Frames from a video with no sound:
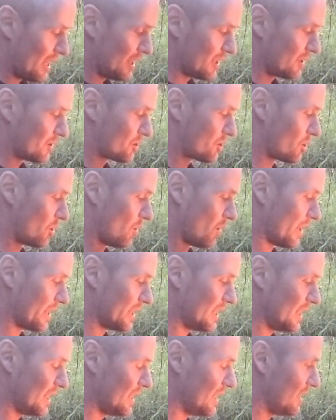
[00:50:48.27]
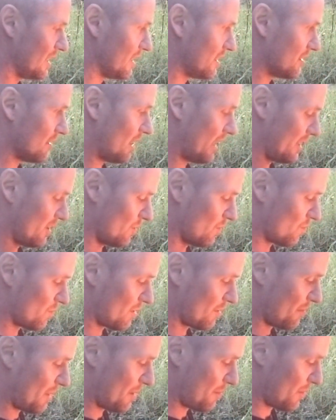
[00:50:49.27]
So I don't
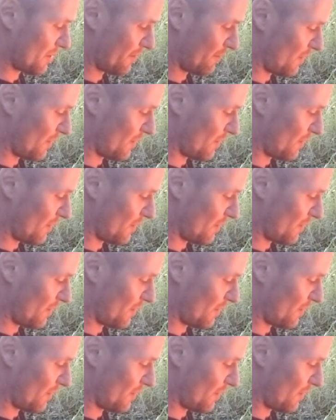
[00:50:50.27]
remember if